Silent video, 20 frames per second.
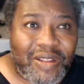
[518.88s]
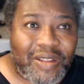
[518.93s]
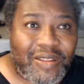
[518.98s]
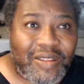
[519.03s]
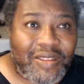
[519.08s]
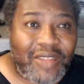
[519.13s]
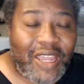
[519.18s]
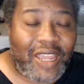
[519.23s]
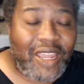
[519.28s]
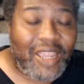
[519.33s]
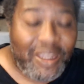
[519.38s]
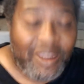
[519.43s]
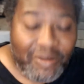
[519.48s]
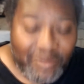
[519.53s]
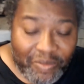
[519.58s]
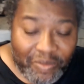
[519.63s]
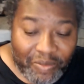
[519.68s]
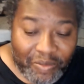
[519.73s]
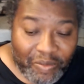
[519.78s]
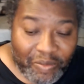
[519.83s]

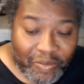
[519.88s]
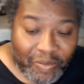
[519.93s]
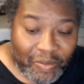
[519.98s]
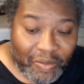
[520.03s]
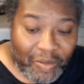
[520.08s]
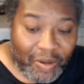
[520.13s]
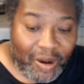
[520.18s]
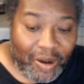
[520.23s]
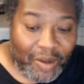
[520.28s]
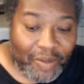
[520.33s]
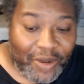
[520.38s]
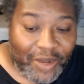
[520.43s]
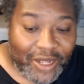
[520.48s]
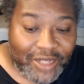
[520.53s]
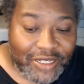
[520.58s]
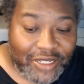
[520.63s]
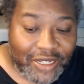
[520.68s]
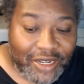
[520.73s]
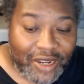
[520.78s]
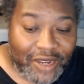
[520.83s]
They are
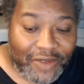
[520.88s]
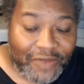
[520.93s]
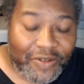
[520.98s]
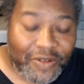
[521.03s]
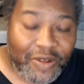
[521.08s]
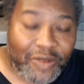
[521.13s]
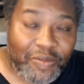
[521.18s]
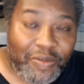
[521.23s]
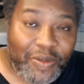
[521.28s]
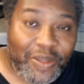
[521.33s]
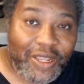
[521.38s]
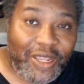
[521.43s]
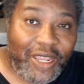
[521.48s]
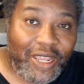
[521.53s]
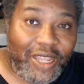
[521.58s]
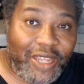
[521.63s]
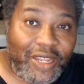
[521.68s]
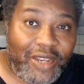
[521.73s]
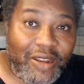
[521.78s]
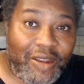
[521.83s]
blessed enough to be
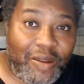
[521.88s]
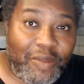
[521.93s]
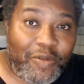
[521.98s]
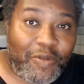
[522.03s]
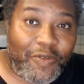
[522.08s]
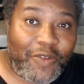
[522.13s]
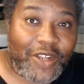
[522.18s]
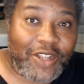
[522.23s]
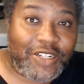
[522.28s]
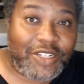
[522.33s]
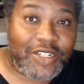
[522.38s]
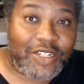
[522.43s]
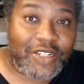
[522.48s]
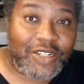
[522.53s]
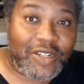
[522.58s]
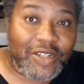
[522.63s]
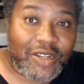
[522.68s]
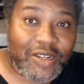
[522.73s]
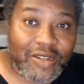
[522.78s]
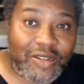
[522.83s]
in a
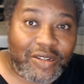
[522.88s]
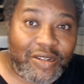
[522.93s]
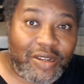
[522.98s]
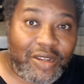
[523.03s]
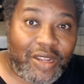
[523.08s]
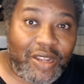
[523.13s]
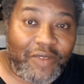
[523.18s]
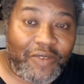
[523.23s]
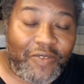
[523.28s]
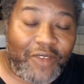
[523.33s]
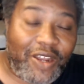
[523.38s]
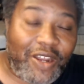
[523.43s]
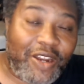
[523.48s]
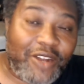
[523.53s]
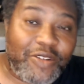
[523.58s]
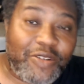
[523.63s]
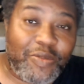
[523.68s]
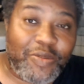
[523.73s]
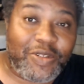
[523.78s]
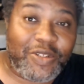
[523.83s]
profession, in
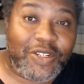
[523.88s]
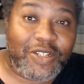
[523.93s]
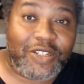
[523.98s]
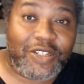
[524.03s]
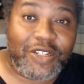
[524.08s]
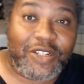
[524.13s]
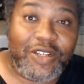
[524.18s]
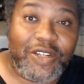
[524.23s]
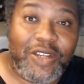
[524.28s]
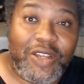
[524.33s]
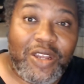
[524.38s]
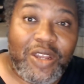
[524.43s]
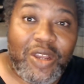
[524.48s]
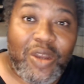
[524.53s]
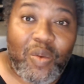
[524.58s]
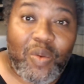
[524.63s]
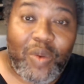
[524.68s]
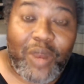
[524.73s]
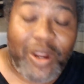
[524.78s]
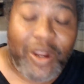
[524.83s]
financial position,
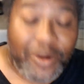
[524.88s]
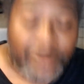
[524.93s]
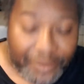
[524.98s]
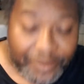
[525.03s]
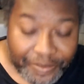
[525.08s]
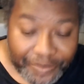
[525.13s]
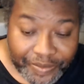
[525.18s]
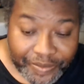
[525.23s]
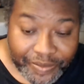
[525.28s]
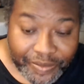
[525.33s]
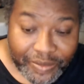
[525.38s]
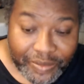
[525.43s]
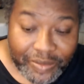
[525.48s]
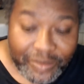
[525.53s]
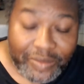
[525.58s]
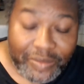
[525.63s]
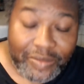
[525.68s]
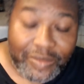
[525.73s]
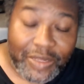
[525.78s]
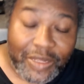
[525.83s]
where
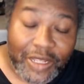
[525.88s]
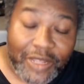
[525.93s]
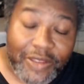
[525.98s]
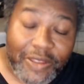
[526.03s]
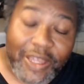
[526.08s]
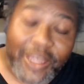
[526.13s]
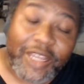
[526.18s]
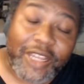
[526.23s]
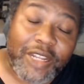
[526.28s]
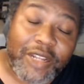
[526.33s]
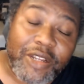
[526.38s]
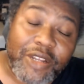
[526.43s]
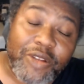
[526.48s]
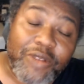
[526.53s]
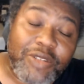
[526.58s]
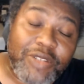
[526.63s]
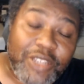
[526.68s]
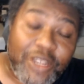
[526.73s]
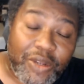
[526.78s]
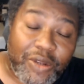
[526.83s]
they can do
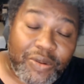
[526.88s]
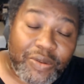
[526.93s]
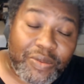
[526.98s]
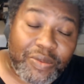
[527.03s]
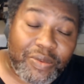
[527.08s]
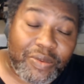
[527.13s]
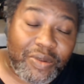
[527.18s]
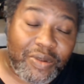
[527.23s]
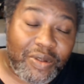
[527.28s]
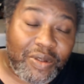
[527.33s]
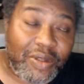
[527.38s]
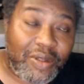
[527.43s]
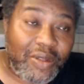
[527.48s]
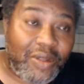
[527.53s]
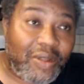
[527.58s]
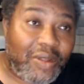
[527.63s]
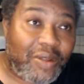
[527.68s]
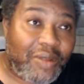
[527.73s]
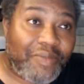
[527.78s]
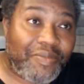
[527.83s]
so.
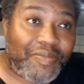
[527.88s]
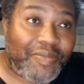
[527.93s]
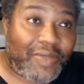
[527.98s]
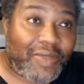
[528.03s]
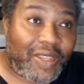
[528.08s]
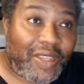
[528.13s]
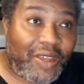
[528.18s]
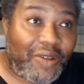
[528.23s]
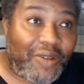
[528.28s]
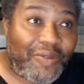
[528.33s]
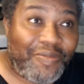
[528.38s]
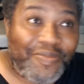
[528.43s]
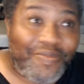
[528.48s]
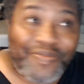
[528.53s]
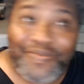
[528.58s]
It's